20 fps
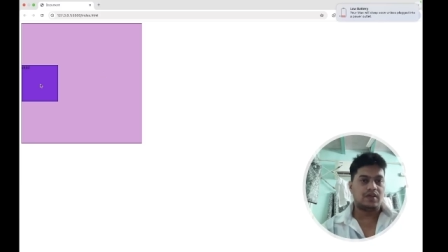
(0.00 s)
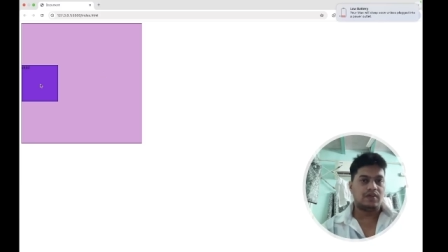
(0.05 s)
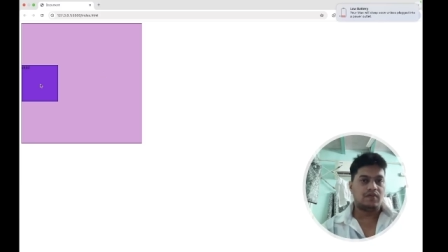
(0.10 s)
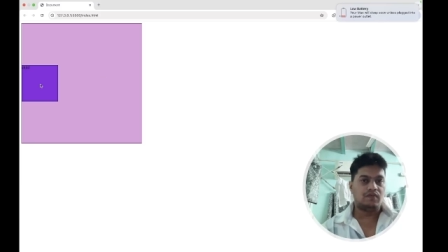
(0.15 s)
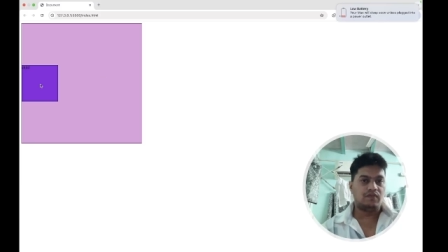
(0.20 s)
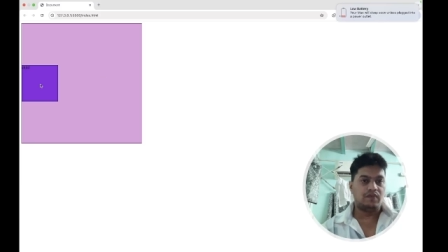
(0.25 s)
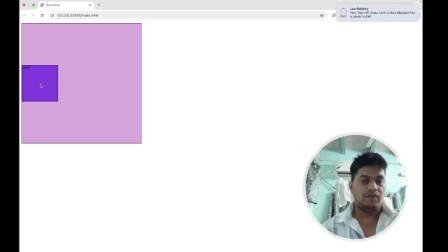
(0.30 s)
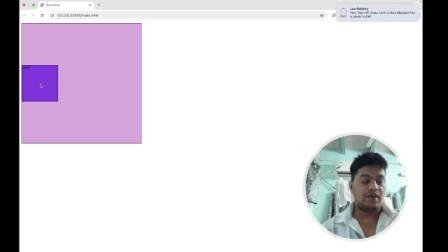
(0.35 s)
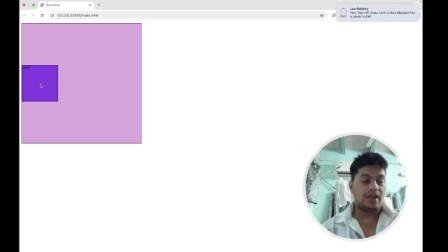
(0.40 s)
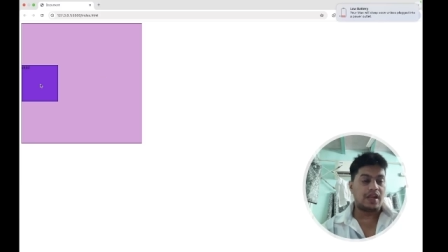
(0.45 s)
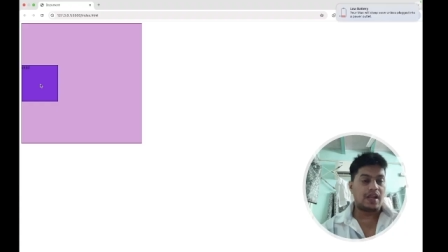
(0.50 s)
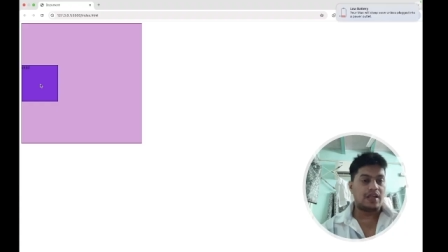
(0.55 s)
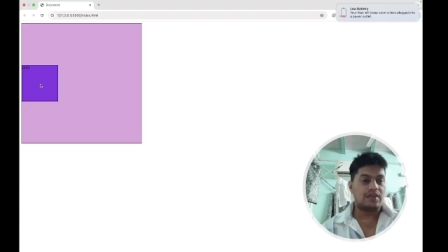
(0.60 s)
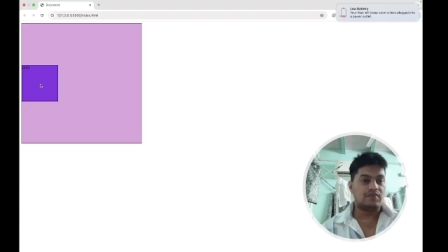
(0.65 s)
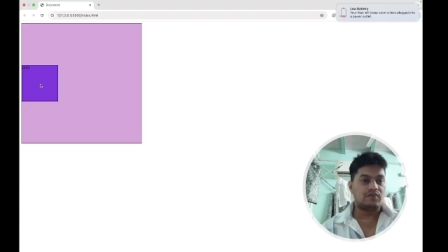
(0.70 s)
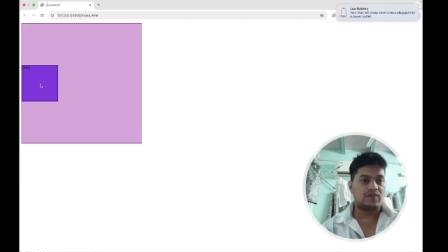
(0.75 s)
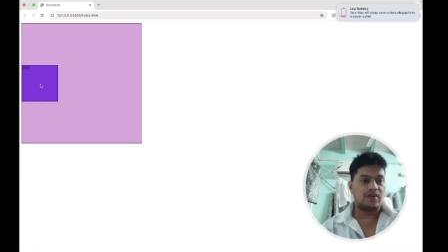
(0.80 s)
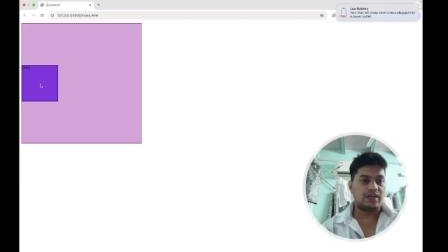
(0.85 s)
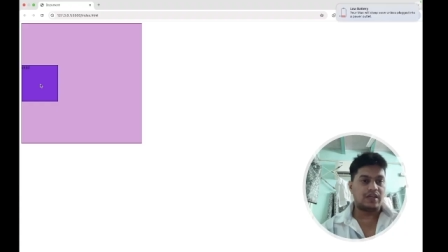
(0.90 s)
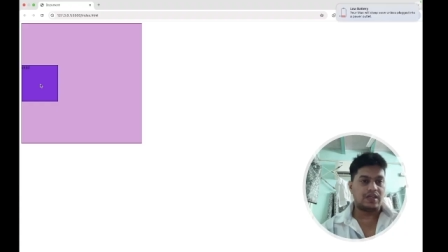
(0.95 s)
we will align
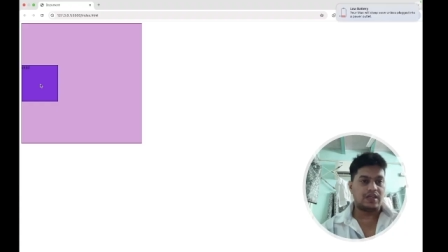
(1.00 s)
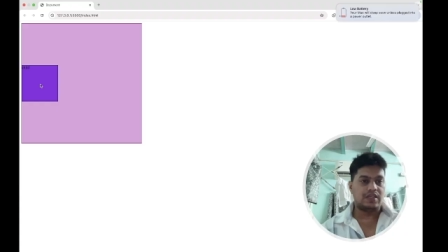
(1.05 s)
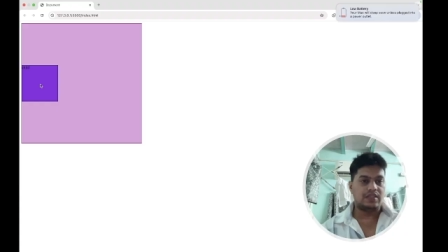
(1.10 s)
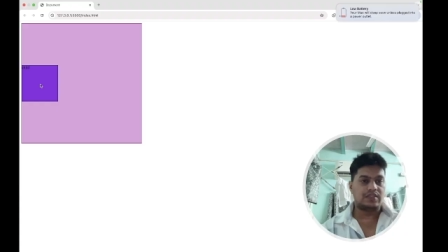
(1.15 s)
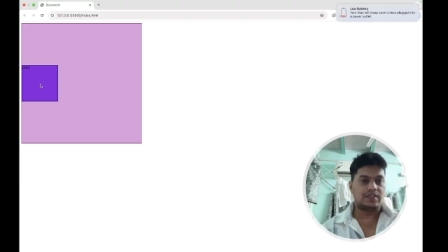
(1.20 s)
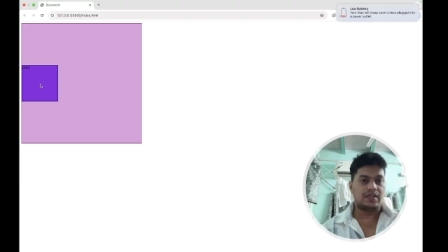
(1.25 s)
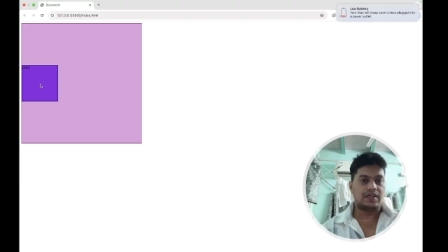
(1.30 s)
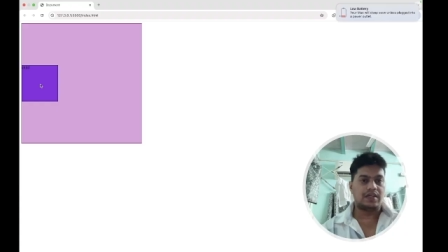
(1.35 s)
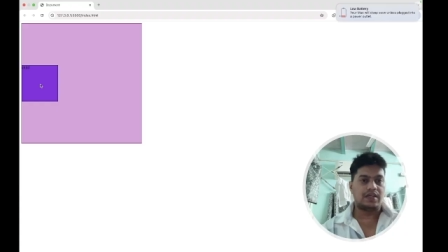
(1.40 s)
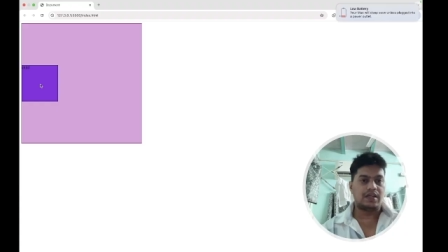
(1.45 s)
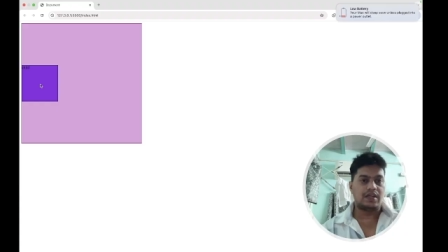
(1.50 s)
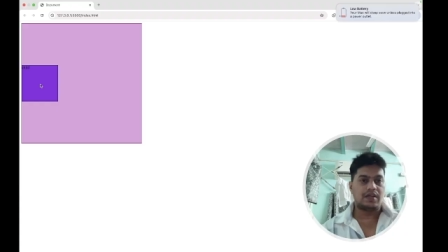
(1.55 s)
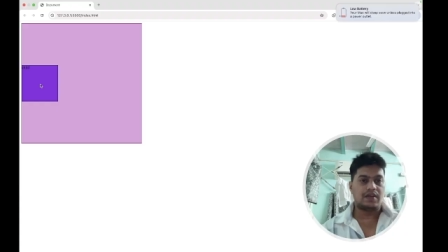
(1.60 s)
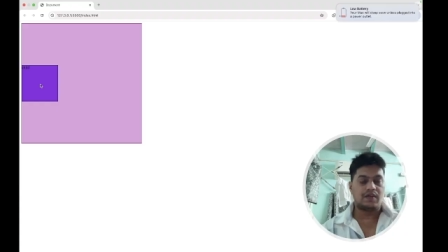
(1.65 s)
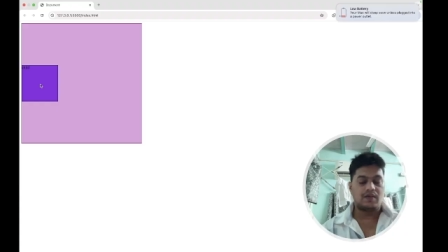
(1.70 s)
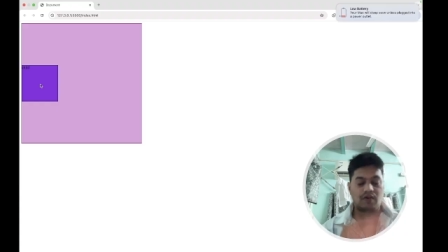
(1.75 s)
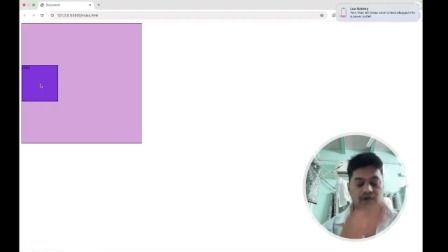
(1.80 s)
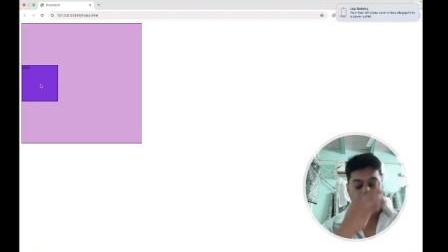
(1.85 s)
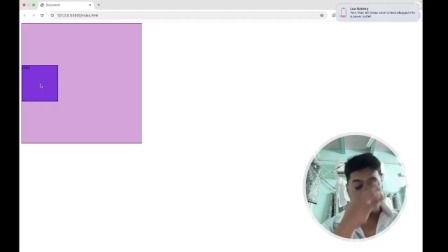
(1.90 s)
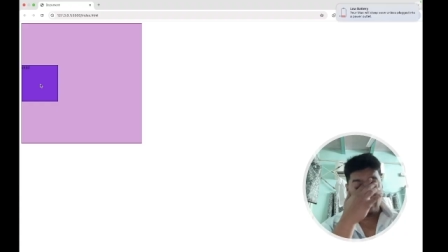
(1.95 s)
vertically center.
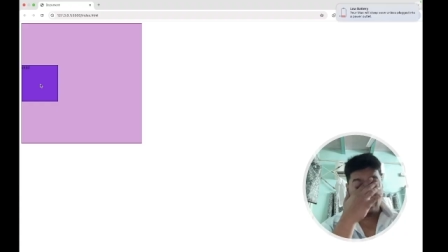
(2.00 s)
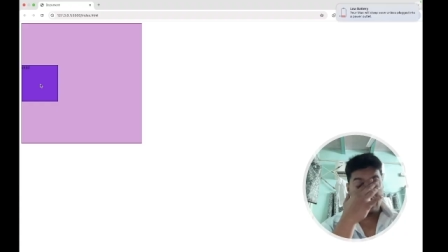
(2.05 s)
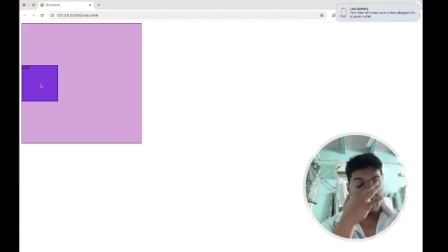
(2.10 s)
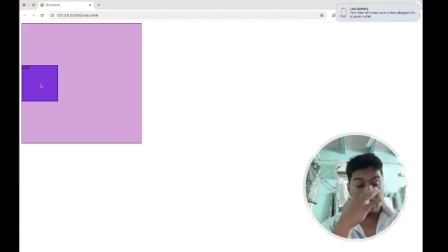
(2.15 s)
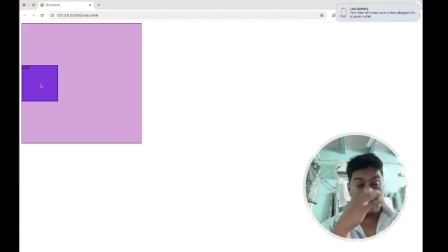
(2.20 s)
Okay,